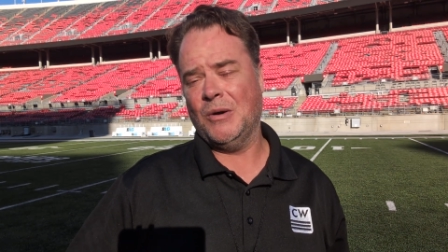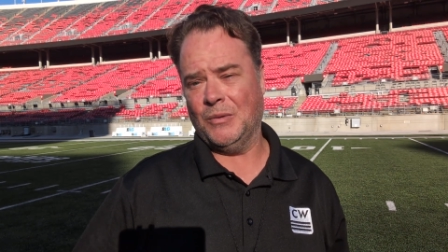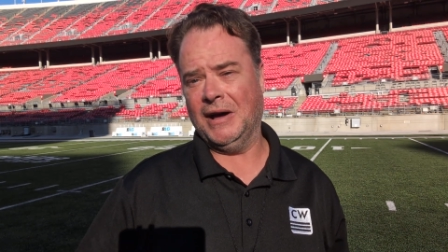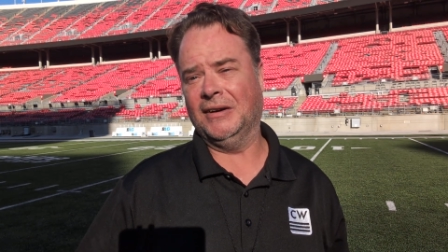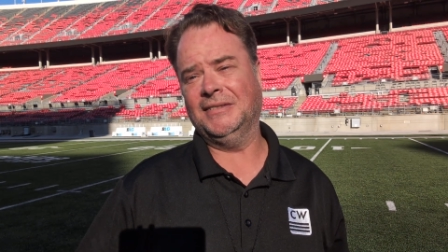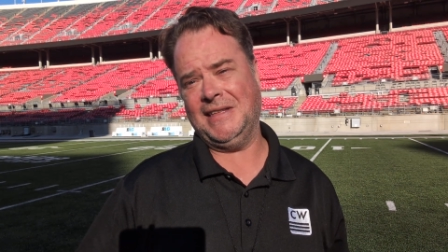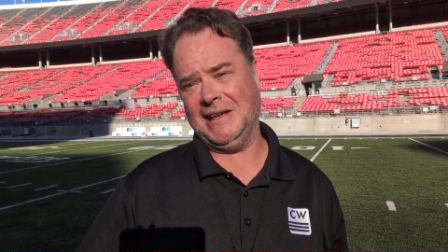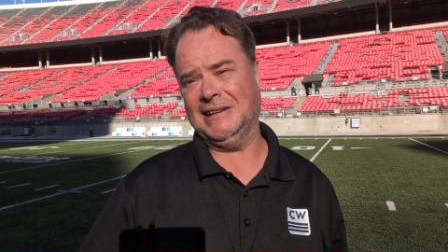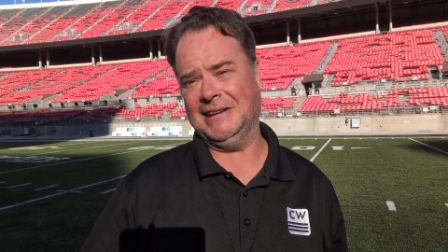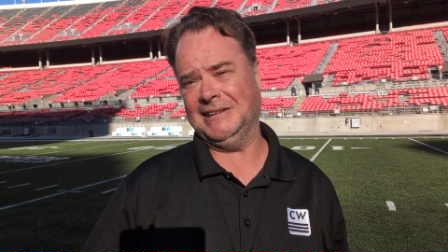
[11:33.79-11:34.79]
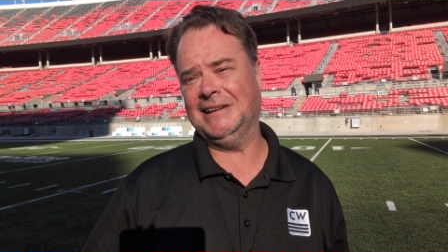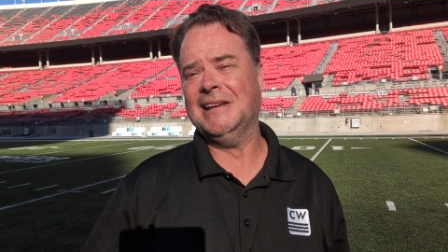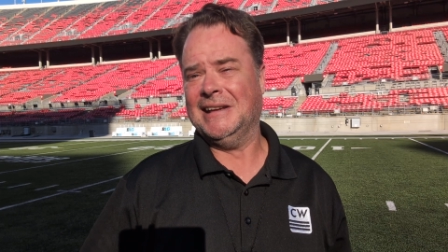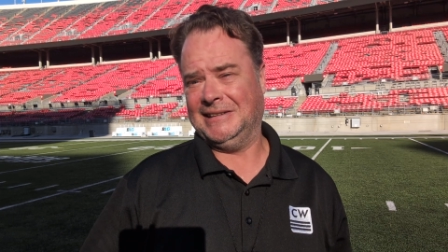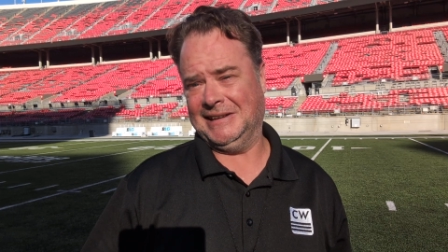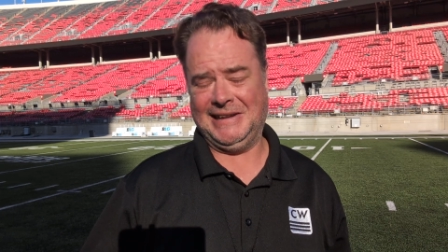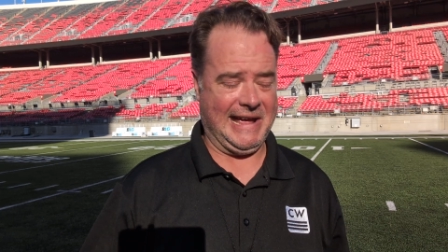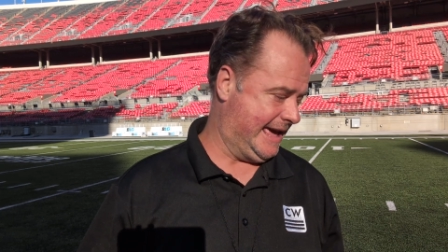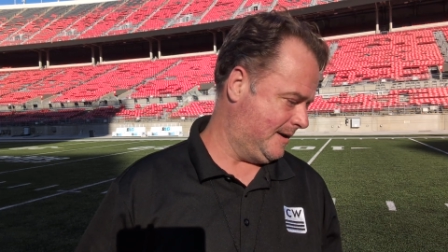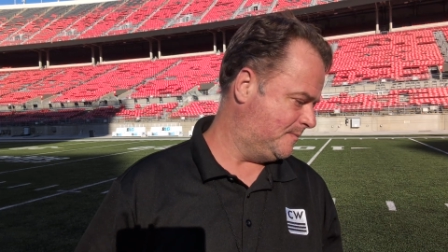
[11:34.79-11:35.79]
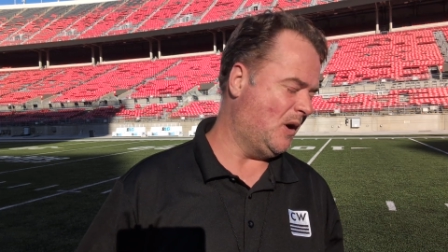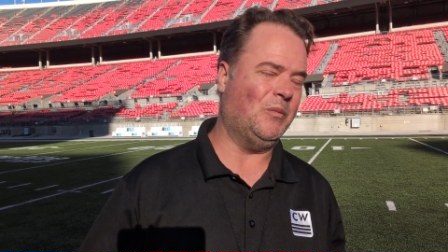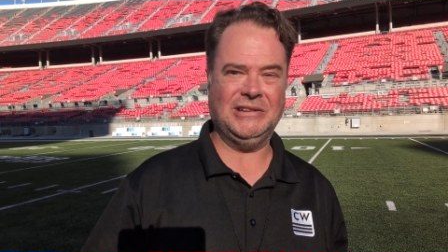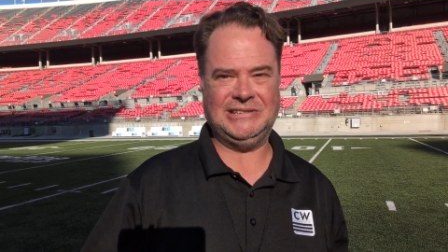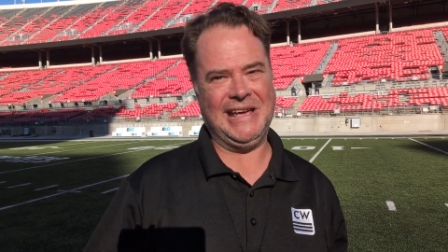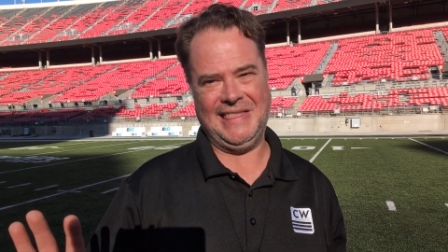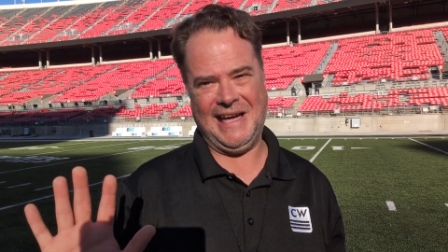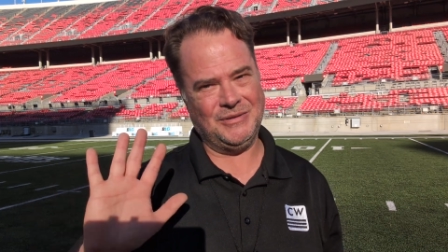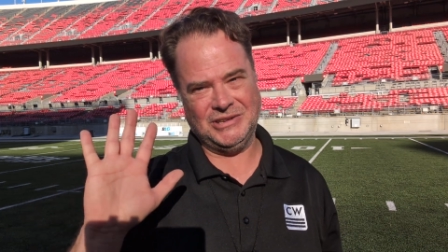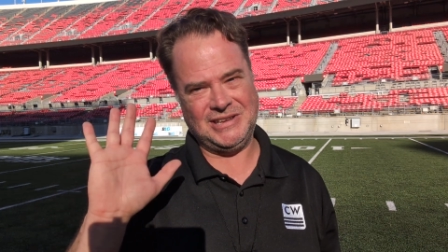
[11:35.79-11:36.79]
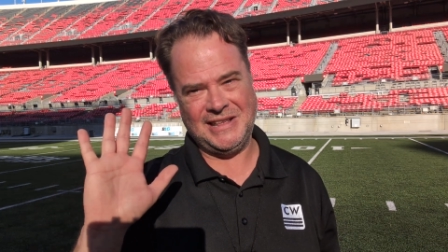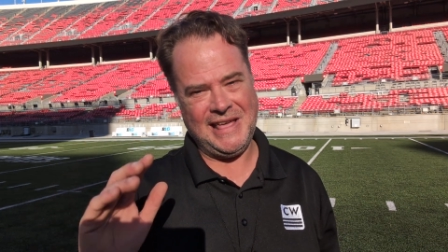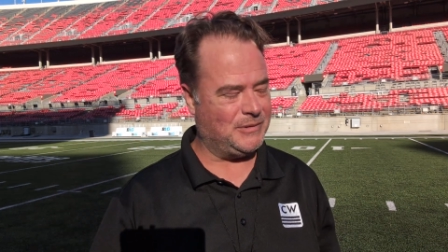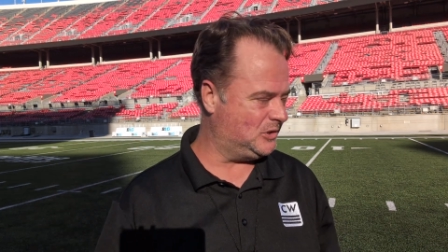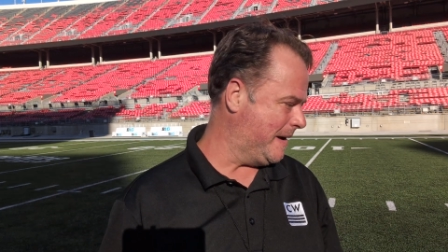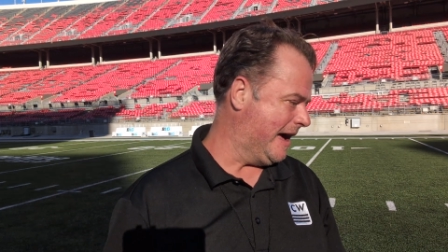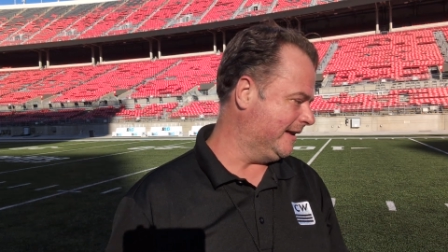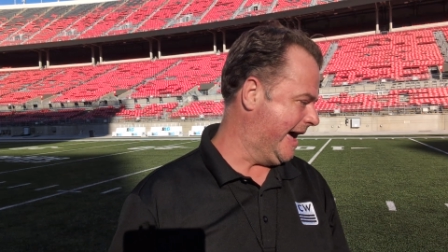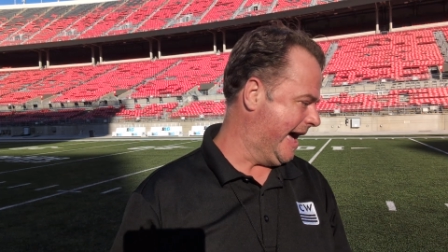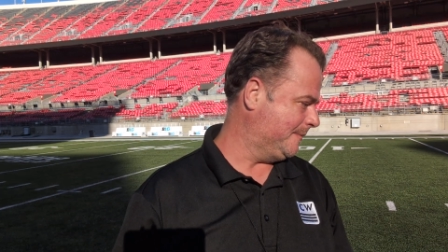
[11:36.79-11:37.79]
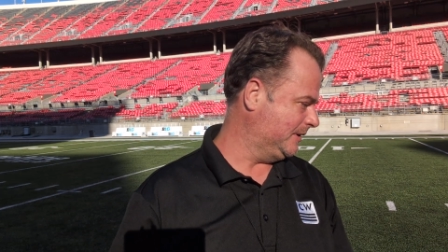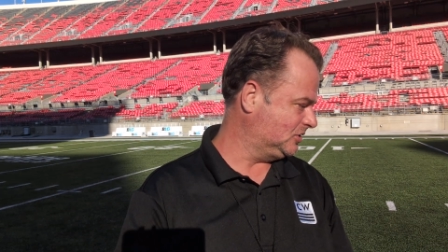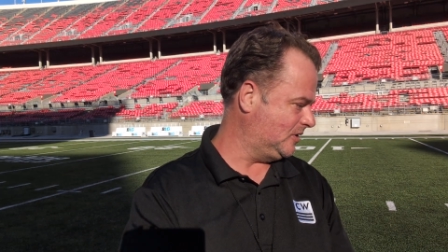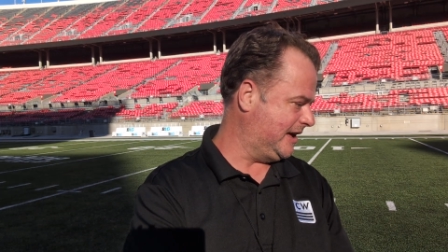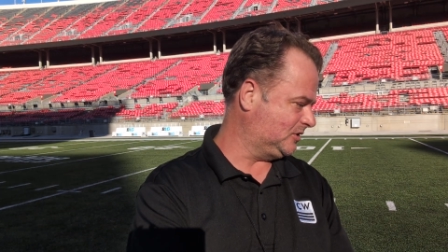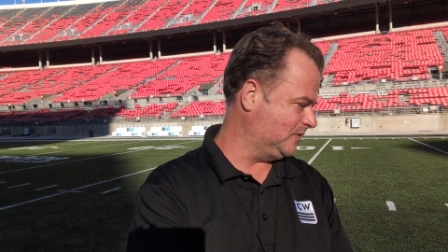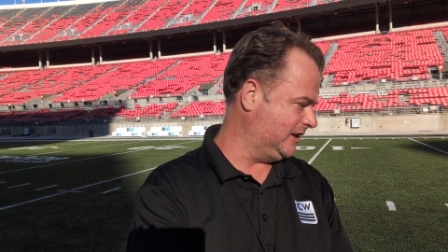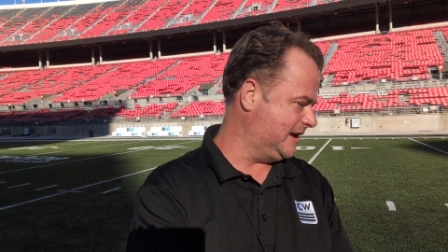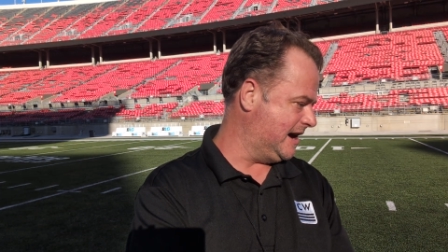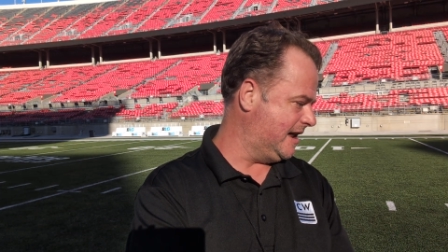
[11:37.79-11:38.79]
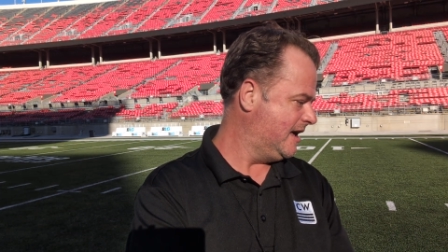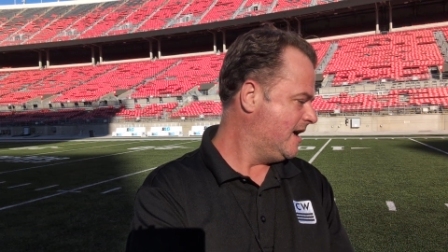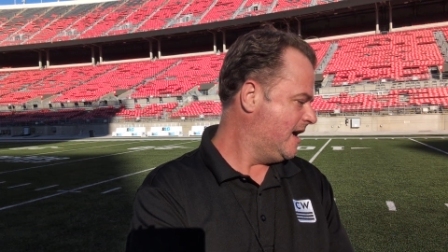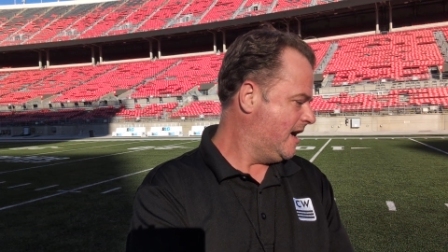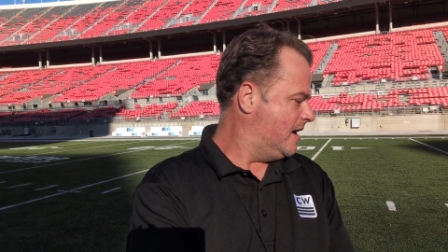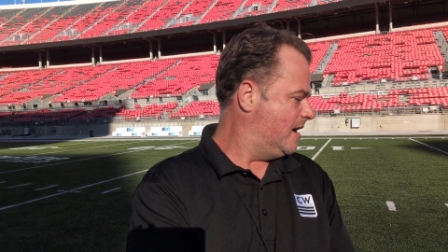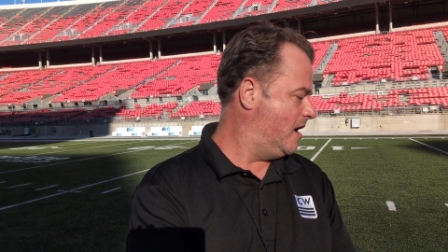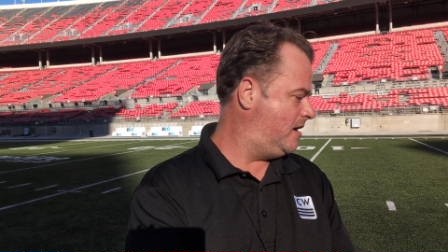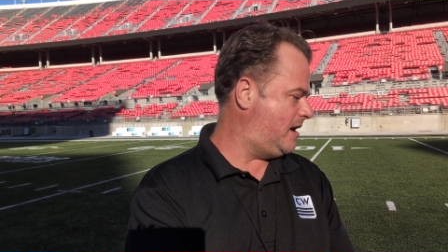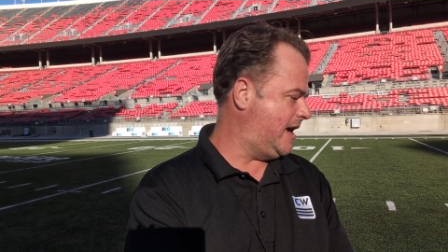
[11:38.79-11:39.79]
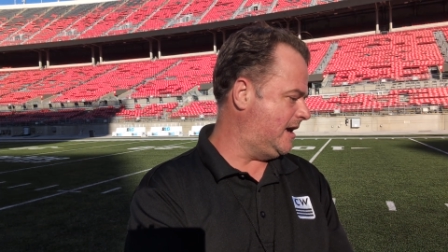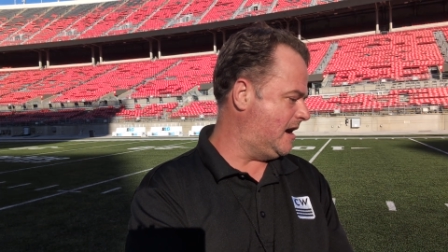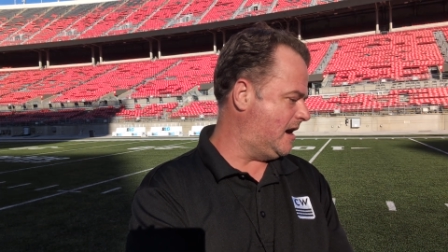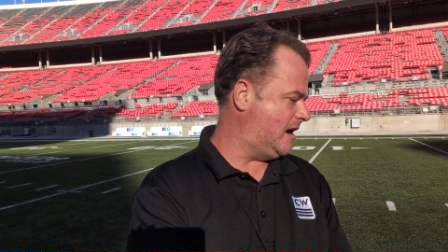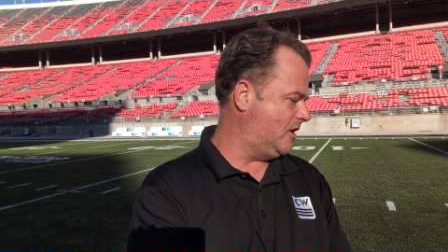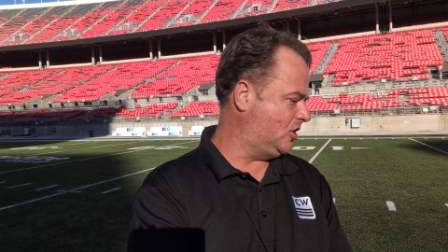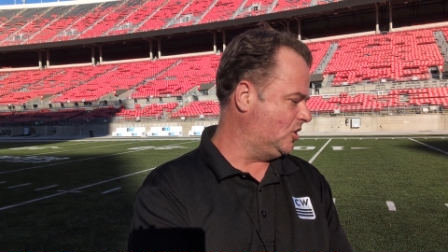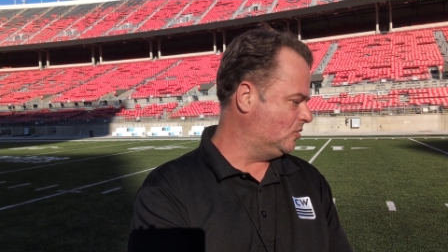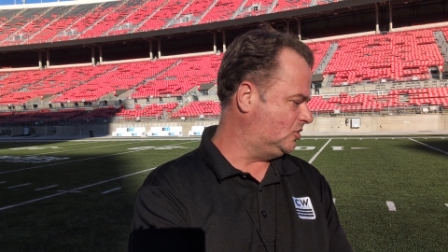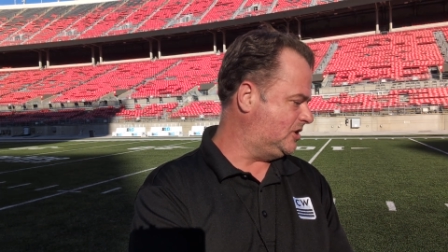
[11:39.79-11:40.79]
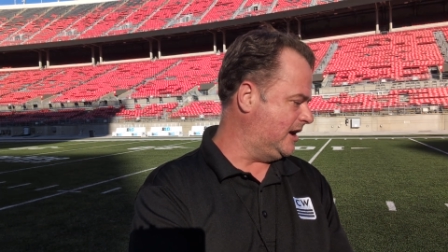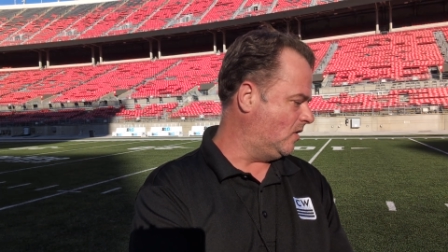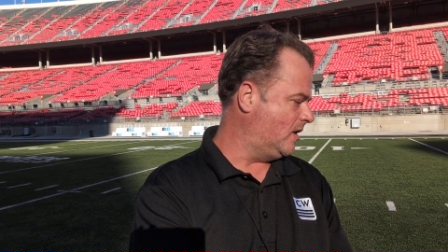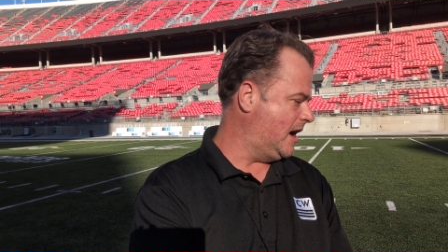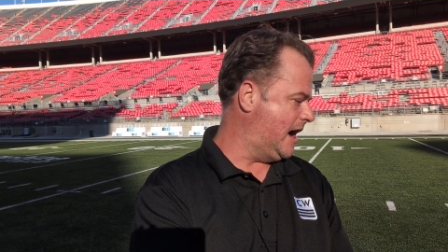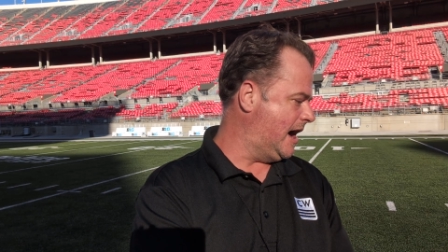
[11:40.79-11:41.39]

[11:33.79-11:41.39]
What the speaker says: Well, they did it today. But once again, that was bound to happen. So that's really not a huge deal.